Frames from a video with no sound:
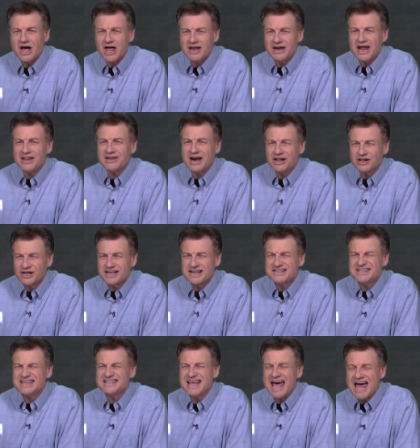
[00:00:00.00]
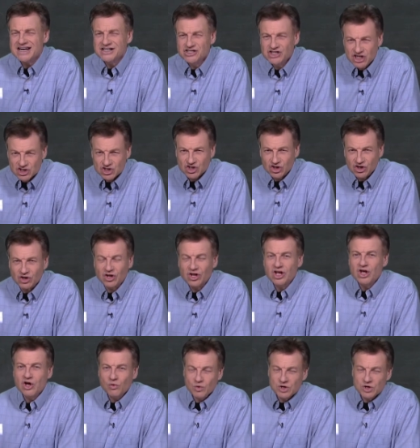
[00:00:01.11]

And I look and it says additional,